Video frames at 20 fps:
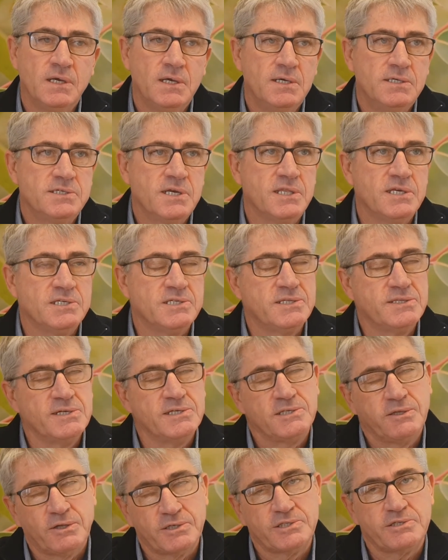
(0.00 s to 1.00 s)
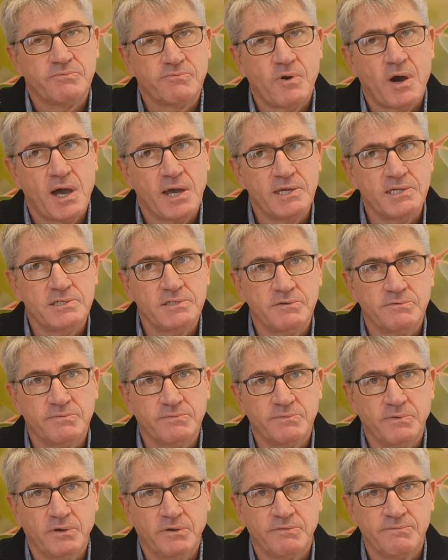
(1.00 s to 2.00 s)
So there's lots of ways of
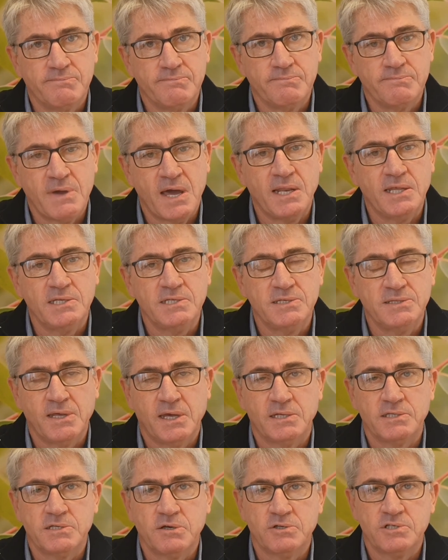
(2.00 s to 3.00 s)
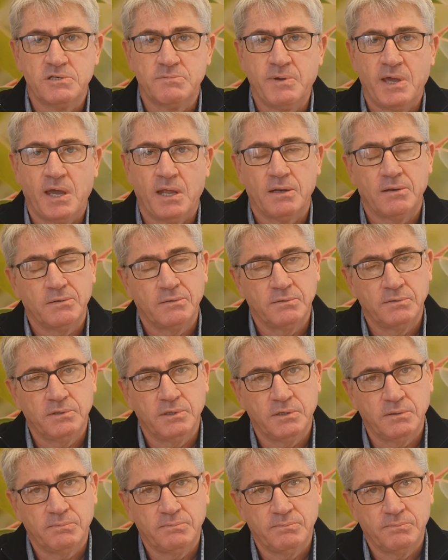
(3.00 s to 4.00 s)
managing that. So it's about
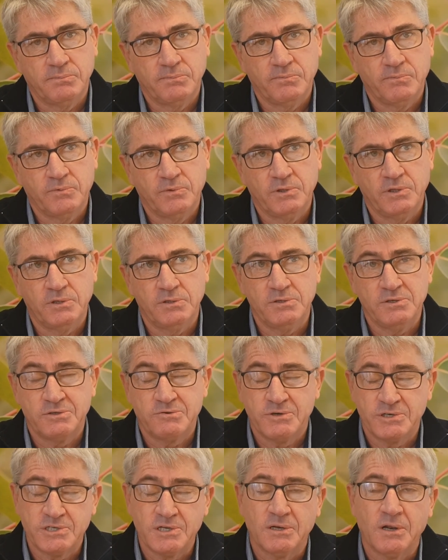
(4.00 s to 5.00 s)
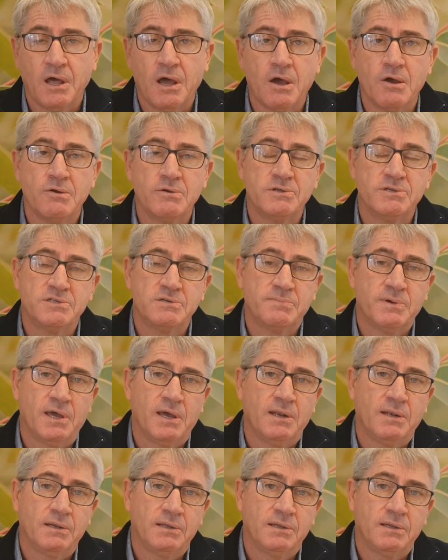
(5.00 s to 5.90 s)
the nutrition load, it's about